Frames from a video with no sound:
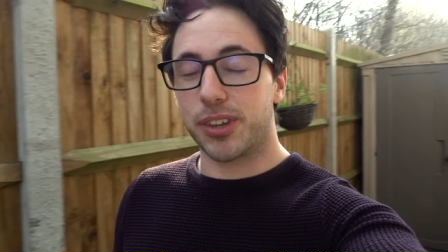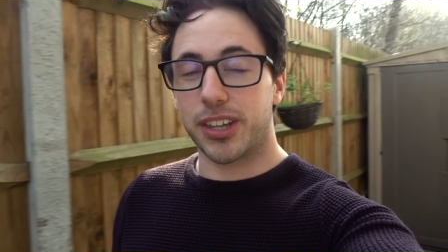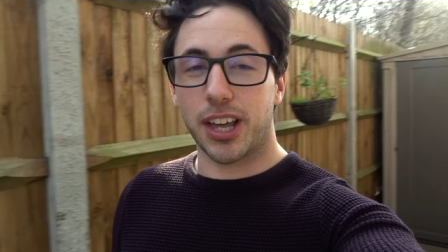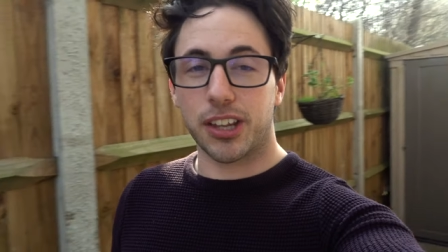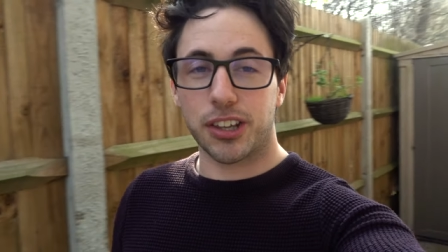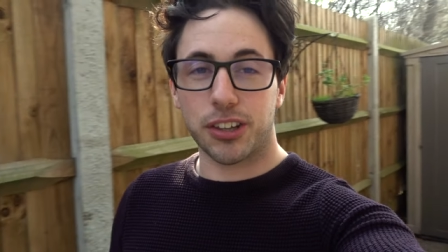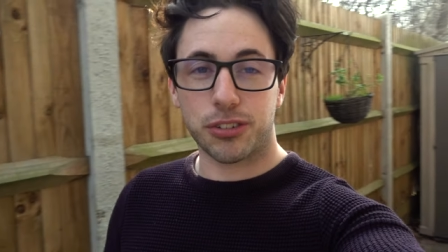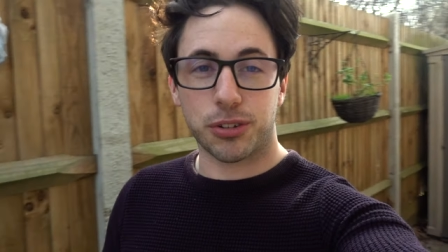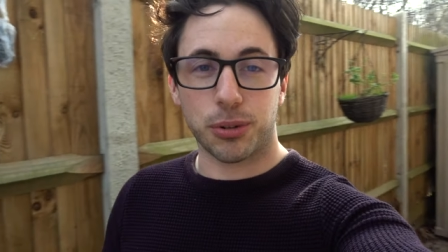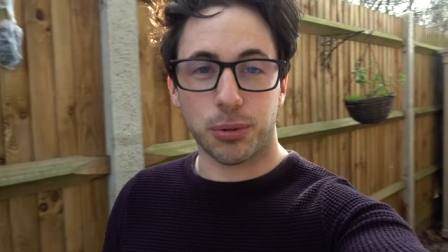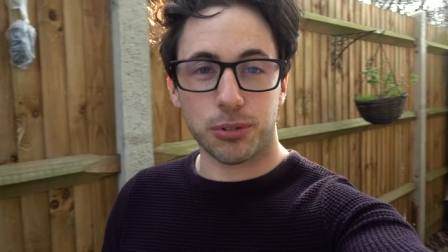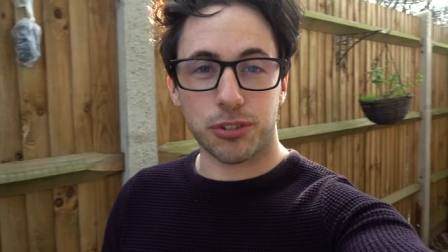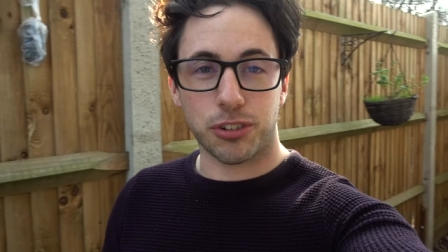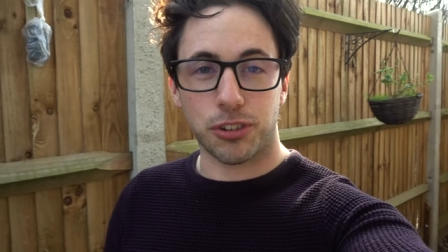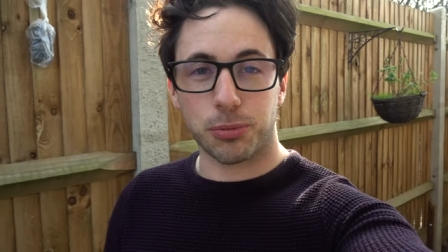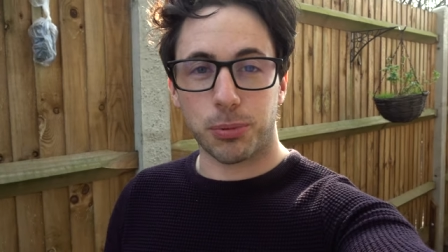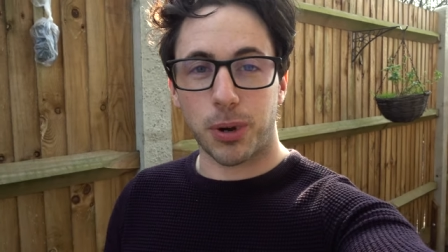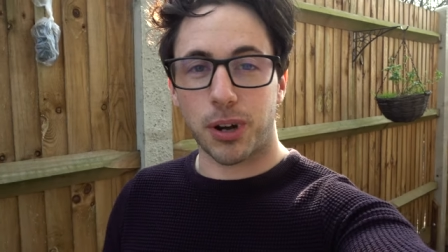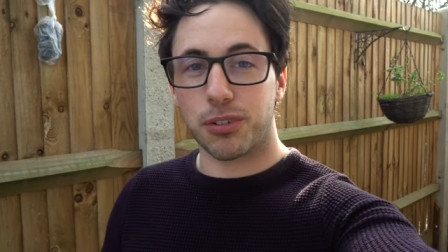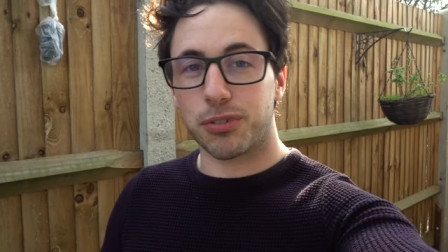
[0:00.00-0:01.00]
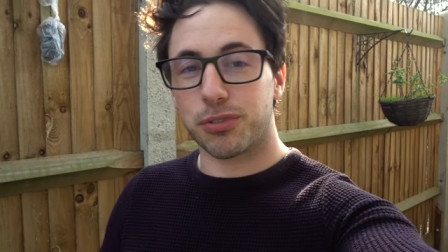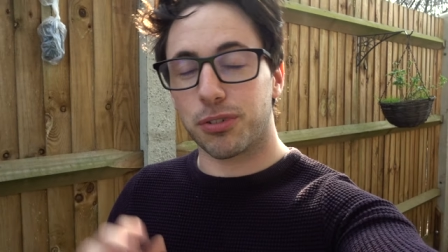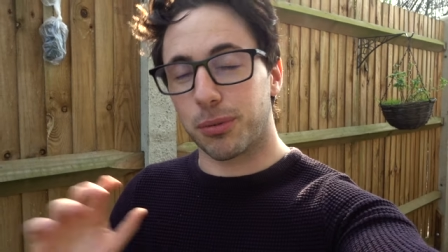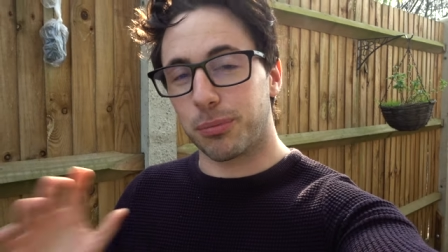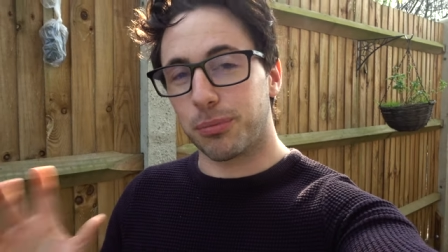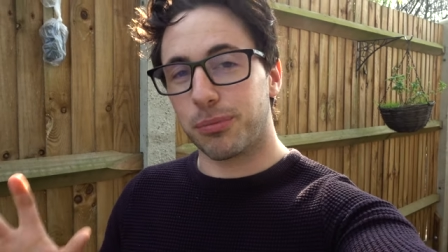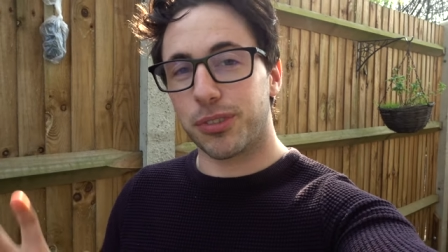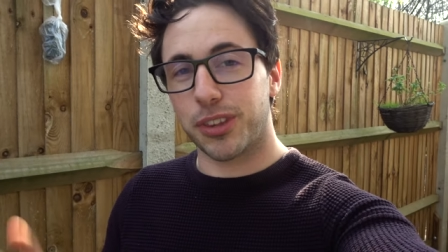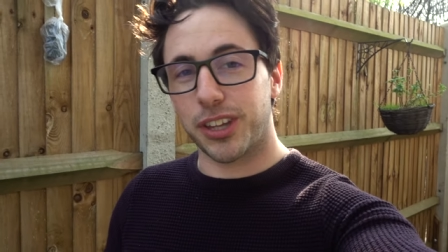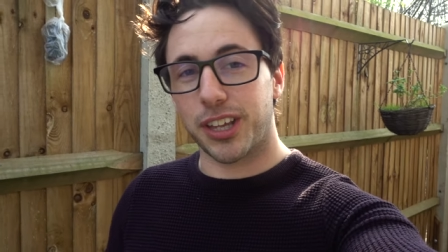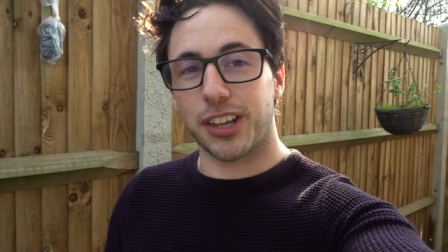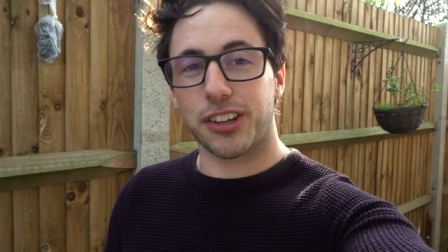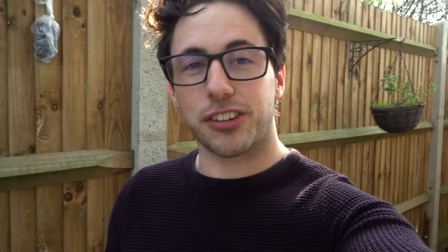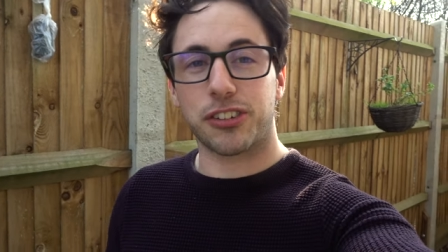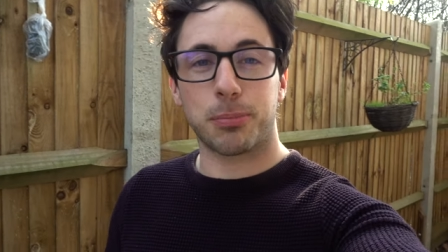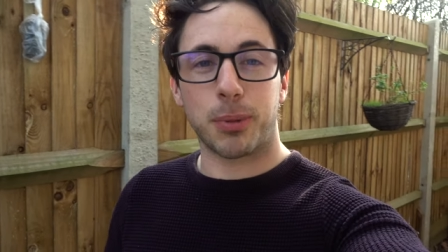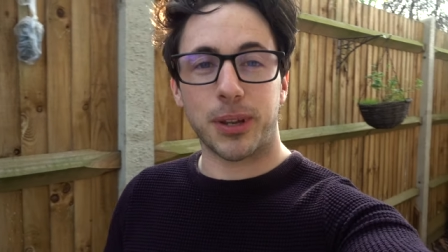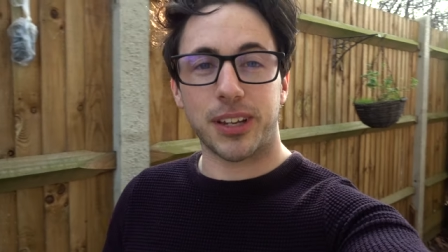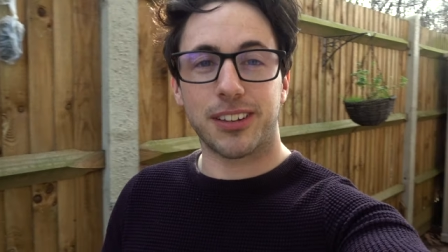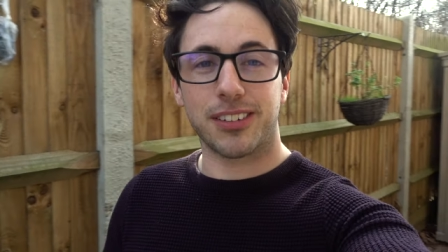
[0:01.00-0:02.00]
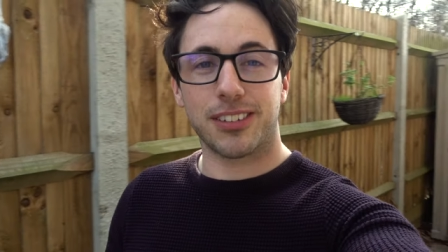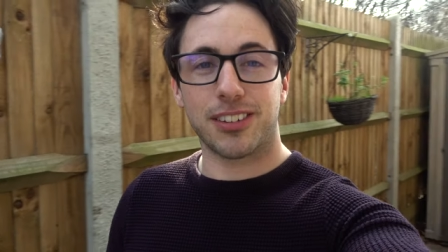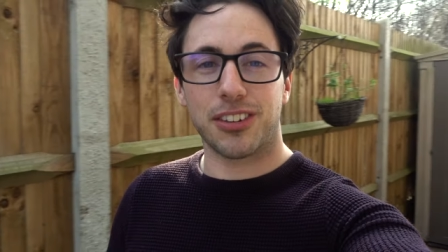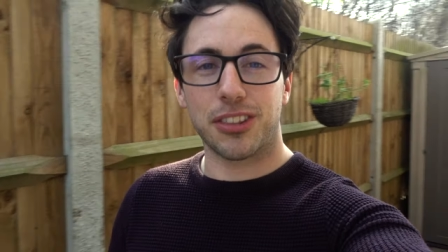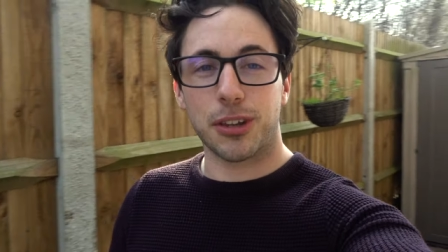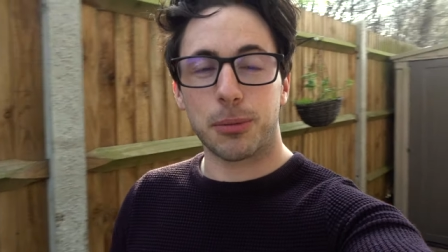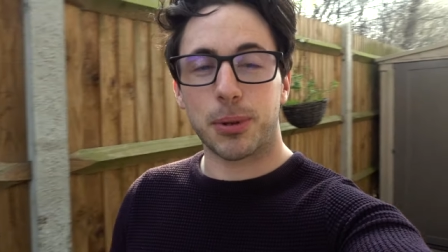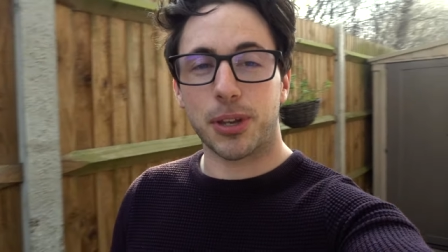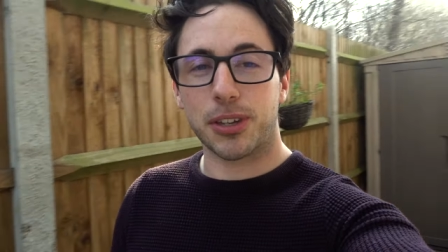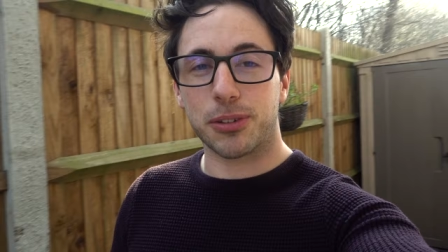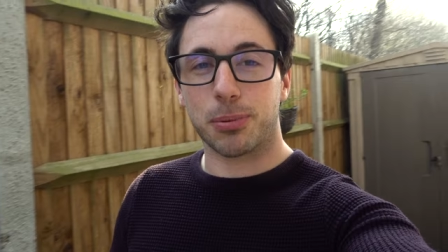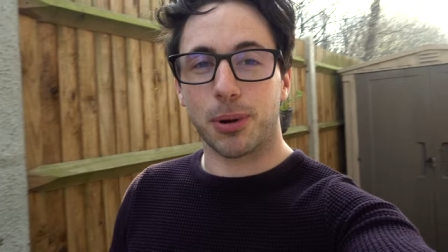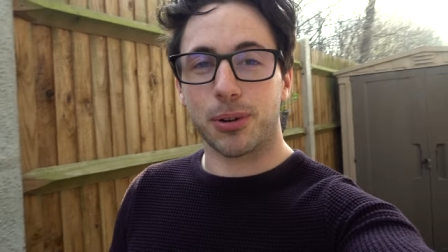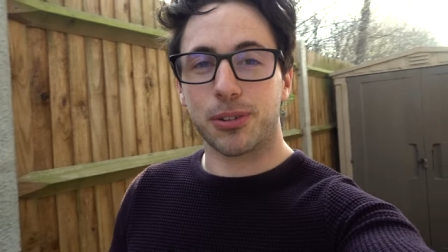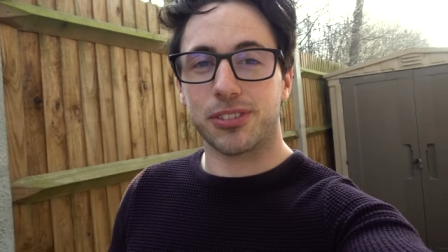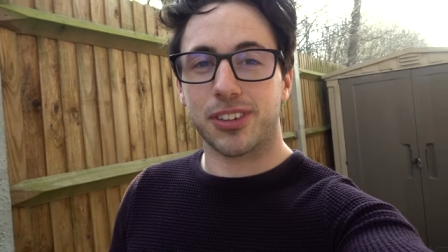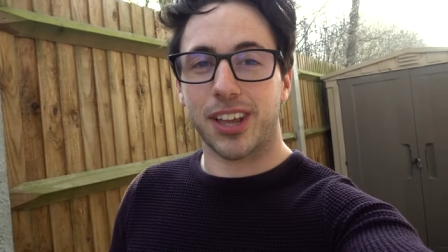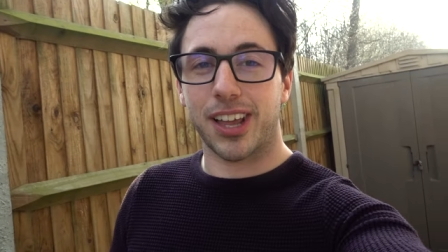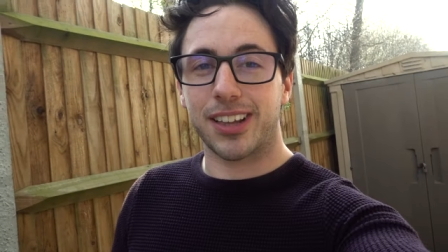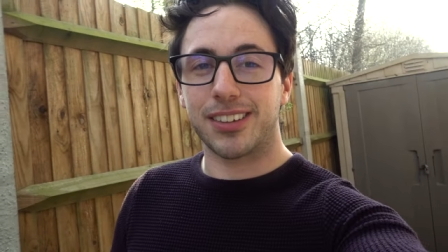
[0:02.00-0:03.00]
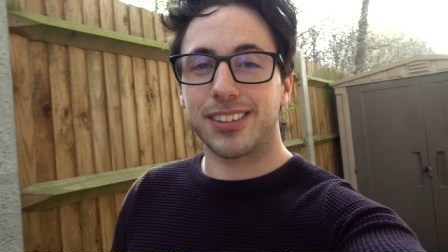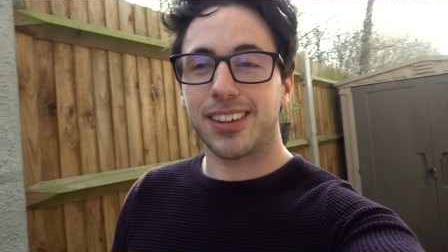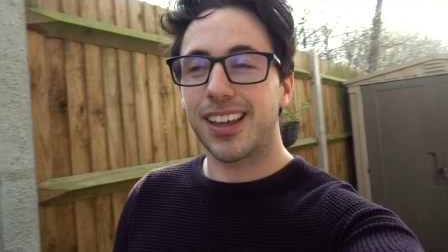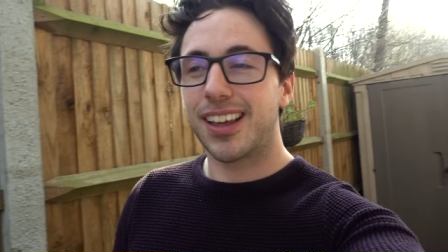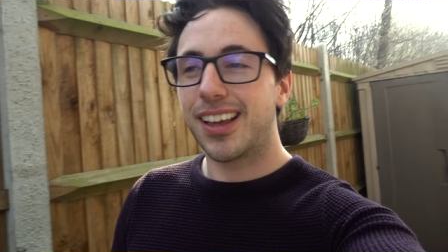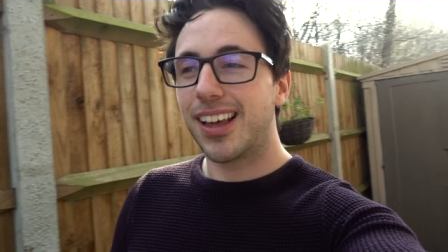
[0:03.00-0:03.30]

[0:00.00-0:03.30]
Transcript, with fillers: the other talks as well from the other speakers on the PixPro Pro stand.